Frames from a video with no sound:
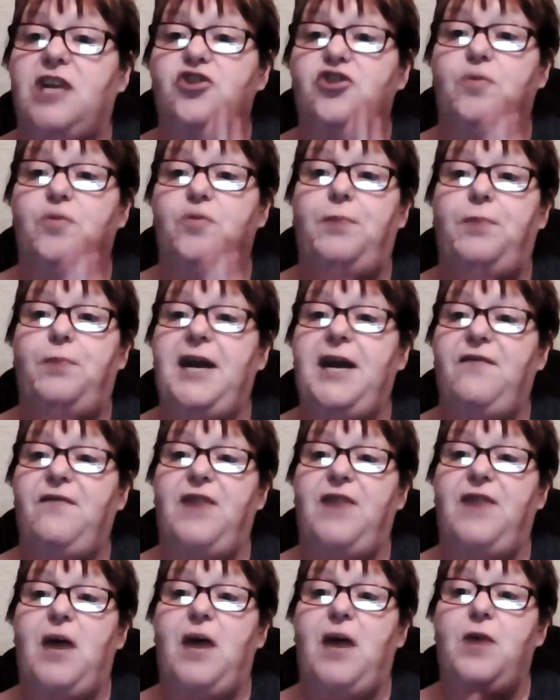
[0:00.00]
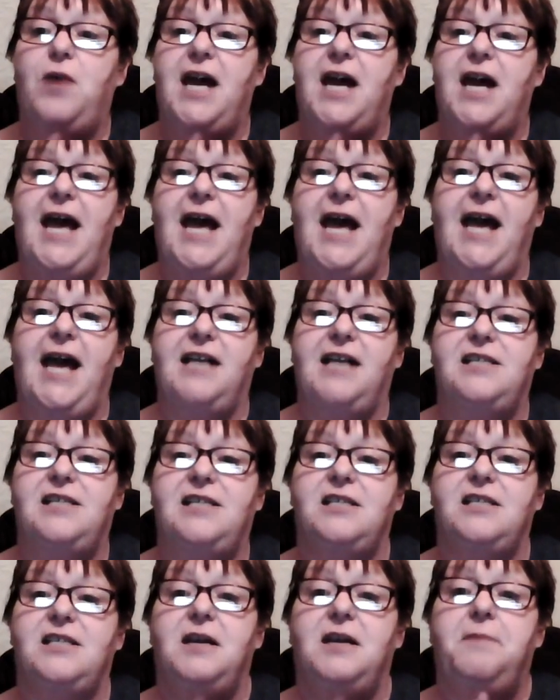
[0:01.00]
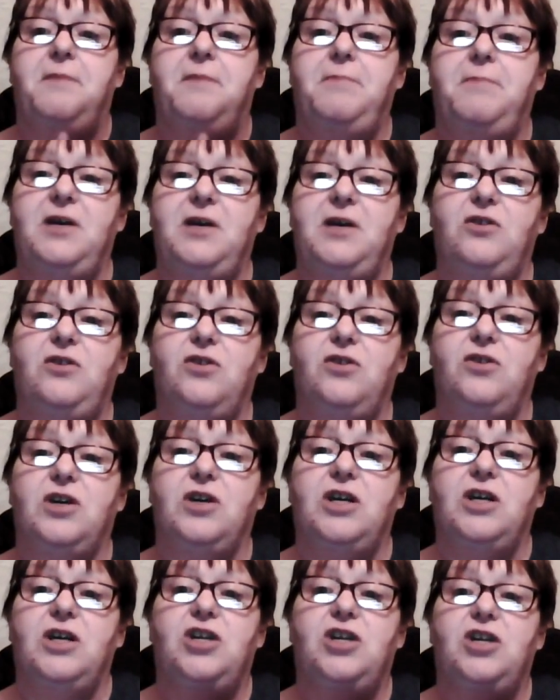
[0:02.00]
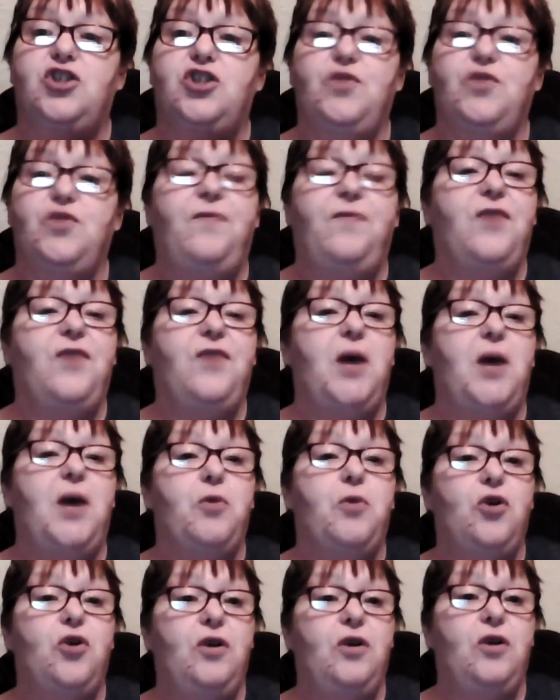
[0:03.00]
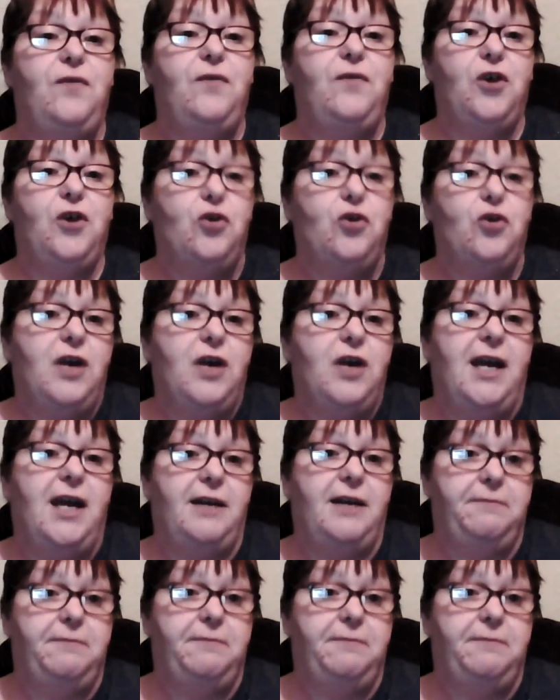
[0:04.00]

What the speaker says: up: plain flour, eggs, milk, and sunflower oil for cooking.